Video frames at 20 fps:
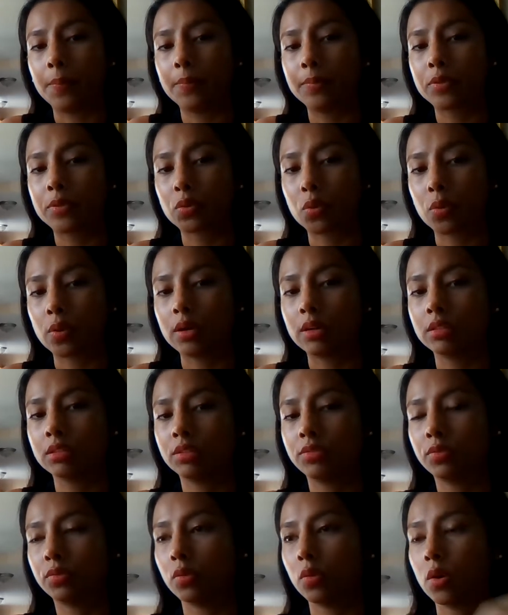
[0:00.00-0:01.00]
scores
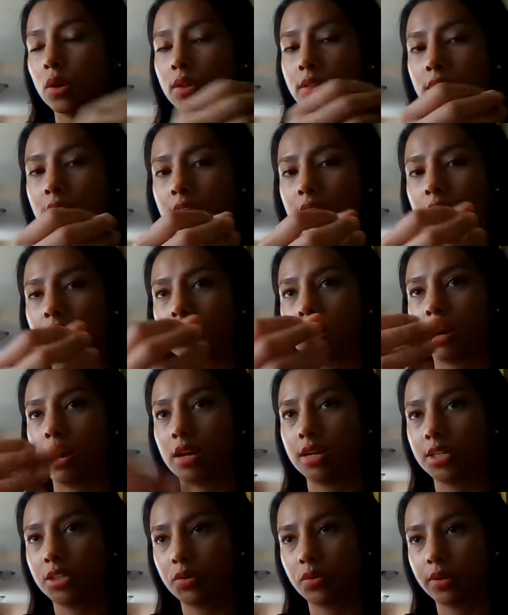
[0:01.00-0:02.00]
for the
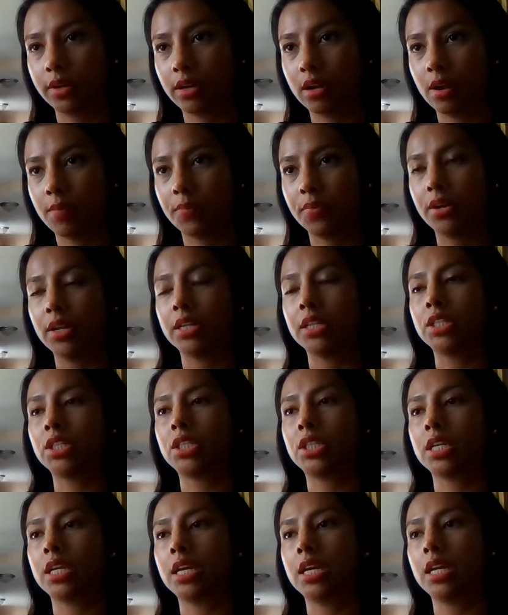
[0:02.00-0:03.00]
auditory
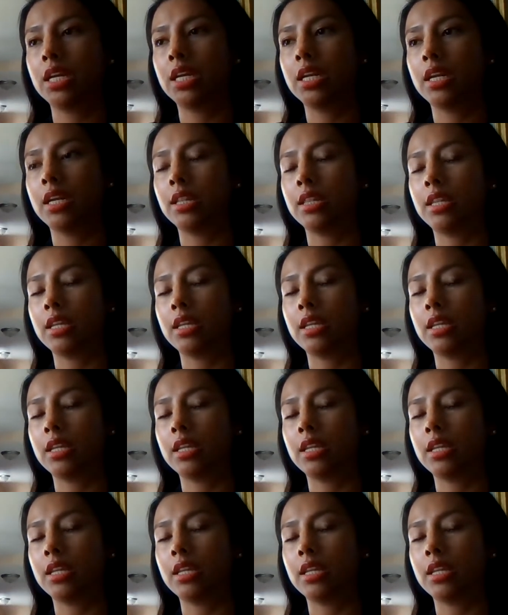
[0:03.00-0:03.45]
comprehension,